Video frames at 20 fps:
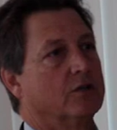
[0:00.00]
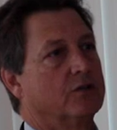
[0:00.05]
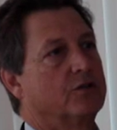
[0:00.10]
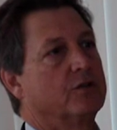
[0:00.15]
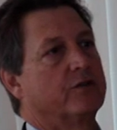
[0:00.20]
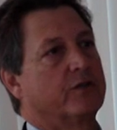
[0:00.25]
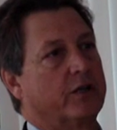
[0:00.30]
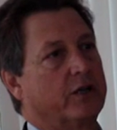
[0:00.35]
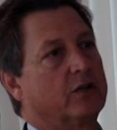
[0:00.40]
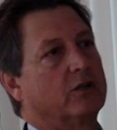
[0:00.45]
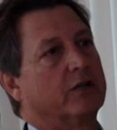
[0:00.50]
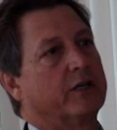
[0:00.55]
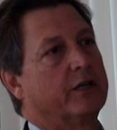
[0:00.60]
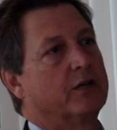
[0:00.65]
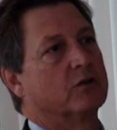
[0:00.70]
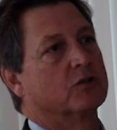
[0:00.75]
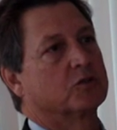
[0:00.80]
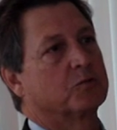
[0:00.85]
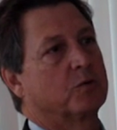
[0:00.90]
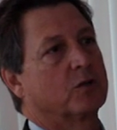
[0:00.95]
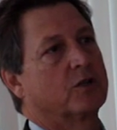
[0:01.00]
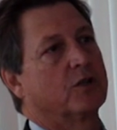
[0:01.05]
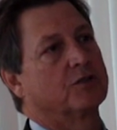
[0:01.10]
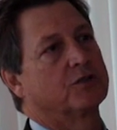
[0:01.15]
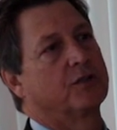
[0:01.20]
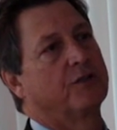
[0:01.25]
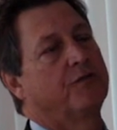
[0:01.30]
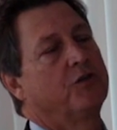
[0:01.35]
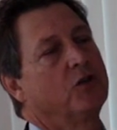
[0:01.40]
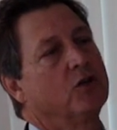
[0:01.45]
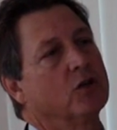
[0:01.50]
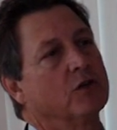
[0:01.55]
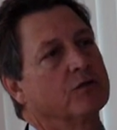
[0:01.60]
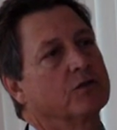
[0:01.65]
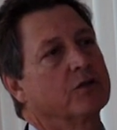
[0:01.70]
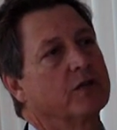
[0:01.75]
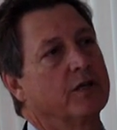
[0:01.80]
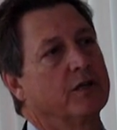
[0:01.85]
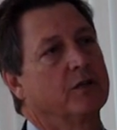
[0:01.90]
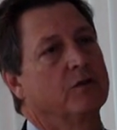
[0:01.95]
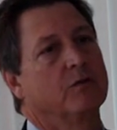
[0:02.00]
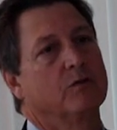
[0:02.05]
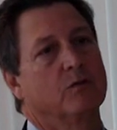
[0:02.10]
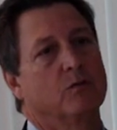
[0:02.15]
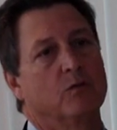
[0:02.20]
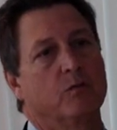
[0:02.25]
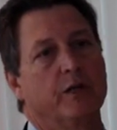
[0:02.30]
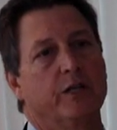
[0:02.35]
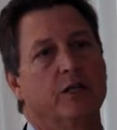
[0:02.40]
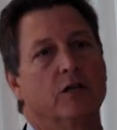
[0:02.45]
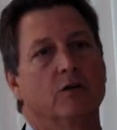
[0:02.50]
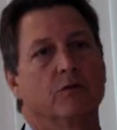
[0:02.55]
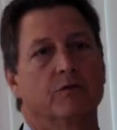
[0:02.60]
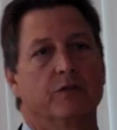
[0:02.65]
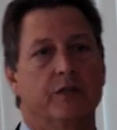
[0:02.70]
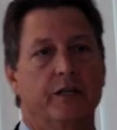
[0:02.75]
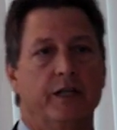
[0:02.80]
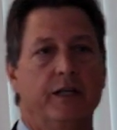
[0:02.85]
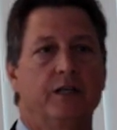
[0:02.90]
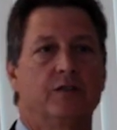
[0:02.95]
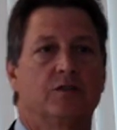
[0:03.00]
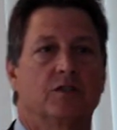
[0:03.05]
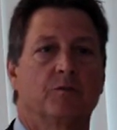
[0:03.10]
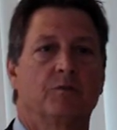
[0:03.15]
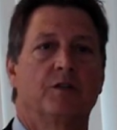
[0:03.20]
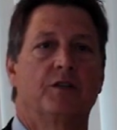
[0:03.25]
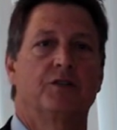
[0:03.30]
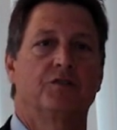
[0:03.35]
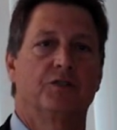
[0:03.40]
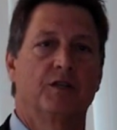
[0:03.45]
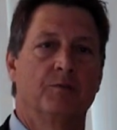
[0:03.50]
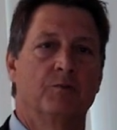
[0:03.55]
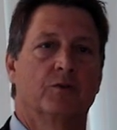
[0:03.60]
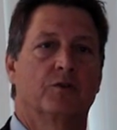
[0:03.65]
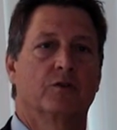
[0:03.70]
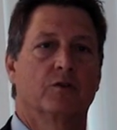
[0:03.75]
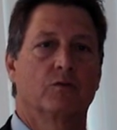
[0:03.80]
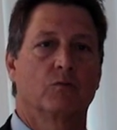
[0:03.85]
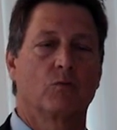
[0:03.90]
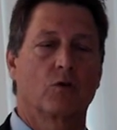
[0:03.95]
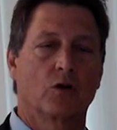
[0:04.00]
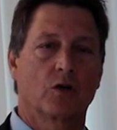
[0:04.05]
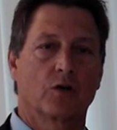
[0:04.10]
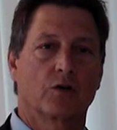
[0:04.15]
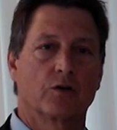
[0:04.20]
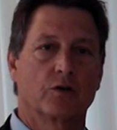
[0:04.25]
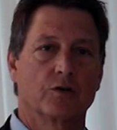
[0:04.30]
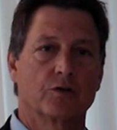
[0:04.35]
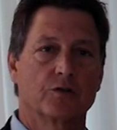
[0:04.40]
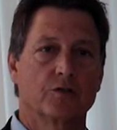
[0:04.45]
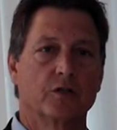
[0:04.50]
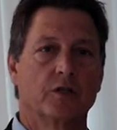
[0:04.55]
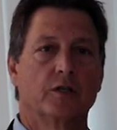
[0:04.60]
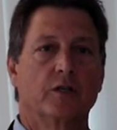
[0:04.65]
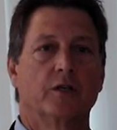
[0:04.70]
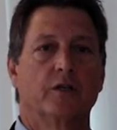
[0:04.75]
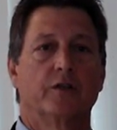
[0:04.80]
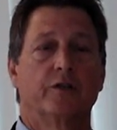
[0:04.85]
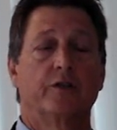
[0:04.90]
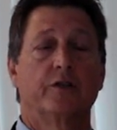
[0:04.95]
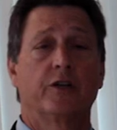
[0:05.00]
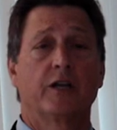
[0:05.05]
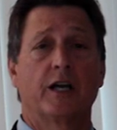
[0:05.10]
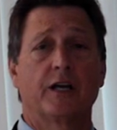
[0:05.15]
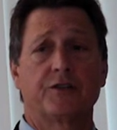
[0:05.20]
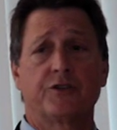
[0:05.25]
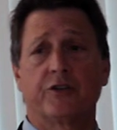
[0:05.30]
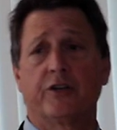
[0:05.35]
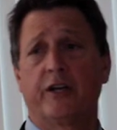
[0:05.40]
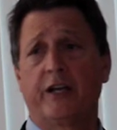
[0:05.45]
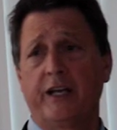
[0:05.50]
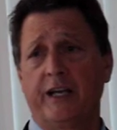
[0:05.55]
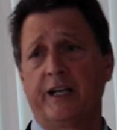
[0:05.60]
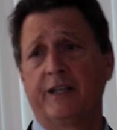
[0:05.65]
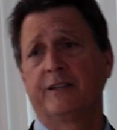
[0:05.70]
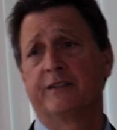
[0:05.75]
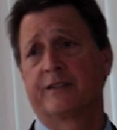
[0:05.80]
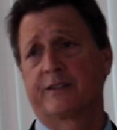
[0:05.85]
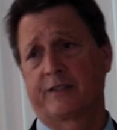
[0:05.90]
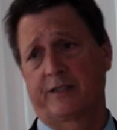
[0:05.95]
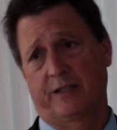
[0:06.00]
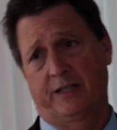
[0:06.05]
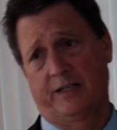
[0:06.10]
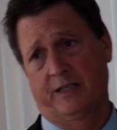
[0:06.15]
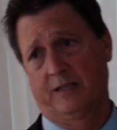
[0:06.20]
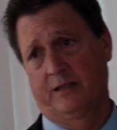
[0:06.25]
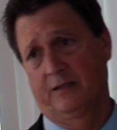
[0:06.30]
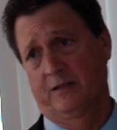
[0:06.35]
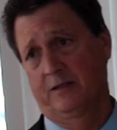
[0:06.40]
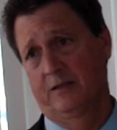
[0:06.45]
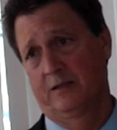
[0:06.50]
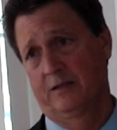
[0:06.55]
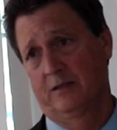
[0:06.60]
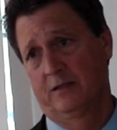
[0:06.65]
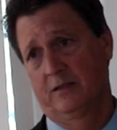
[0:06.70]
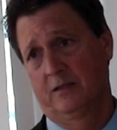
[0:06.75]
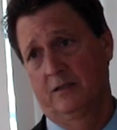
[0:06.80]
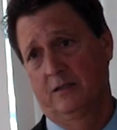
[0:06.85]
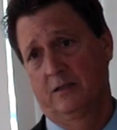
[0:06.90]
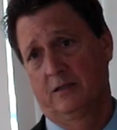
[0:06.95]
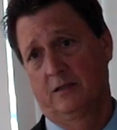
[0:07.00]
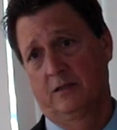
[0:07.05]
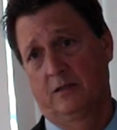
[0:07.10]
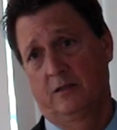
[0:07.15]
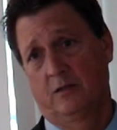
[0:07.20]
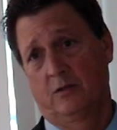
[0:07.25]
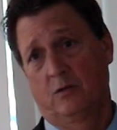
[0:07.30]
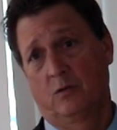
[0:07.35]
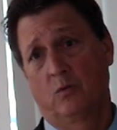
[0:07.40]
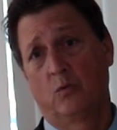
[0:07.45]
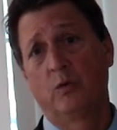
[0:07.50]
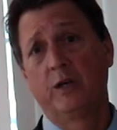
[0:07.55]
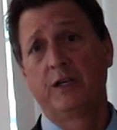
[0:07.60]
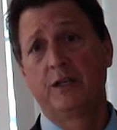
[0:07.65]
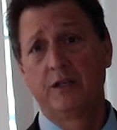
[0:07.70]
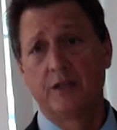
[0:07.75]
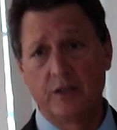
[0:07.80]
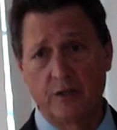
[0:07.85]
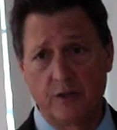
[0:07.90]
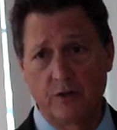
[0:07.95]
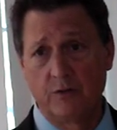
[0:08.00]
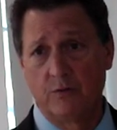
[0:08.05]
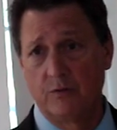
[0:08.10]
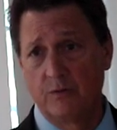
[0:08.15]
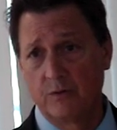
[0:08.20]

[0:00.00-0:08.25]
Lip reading: to the illegals, because if you don't think we don't need some of these immigrant workers, you got your head in the sand. We do.